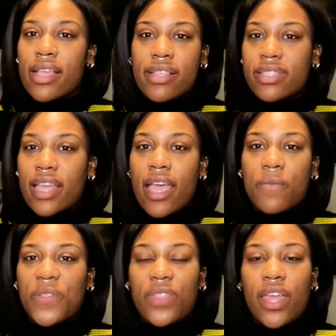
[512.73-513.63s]
staying
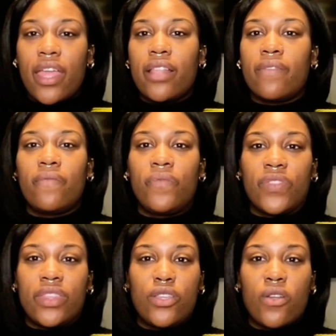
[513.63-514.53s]
within,
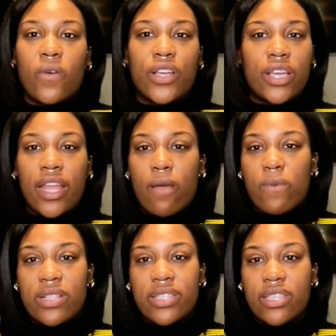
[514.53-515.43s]
a good
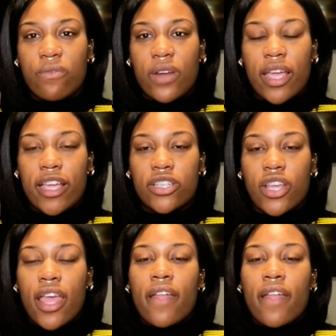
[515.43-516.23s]
A1C range.